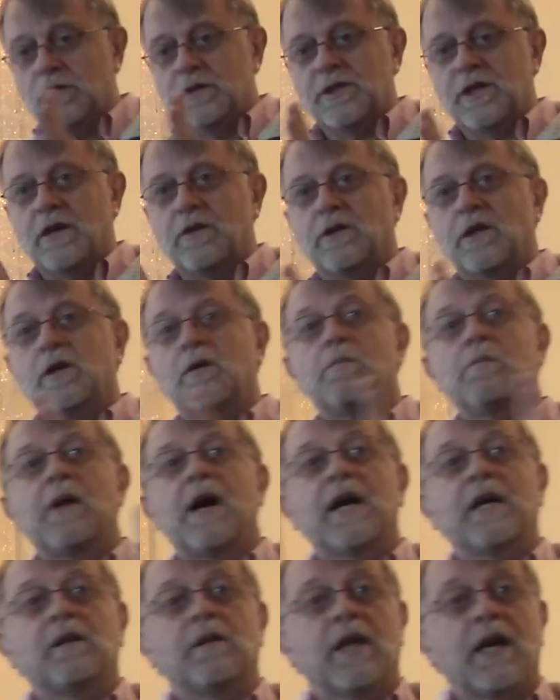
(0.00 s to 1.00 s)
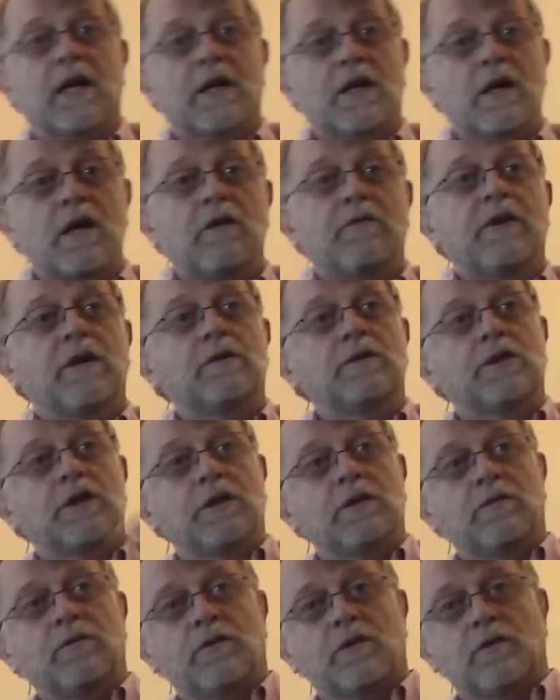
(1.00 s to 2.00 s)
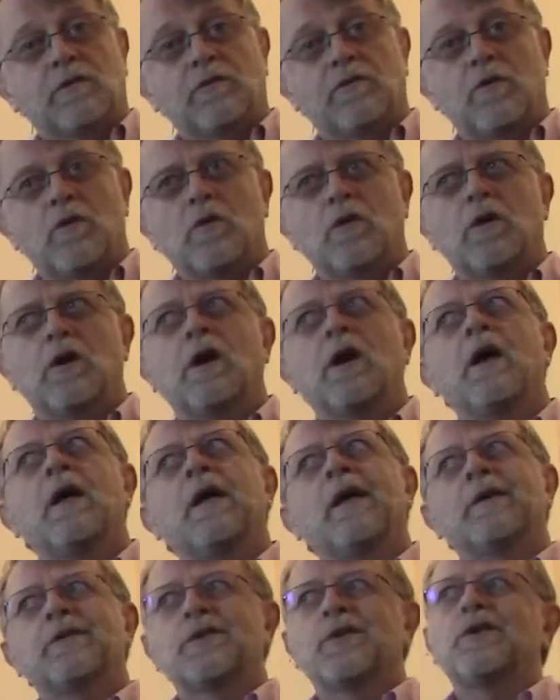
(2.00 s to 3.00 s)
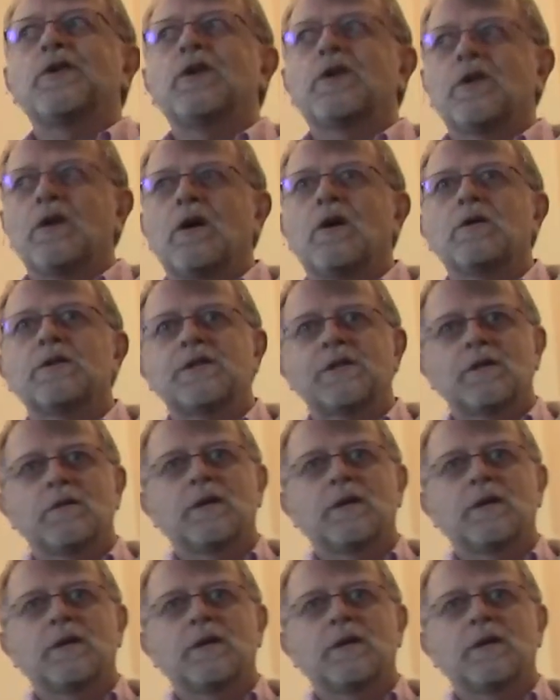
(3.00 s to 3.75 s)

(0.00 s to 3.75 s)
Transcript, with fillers: start to combine that kind of energy for four. So you can also,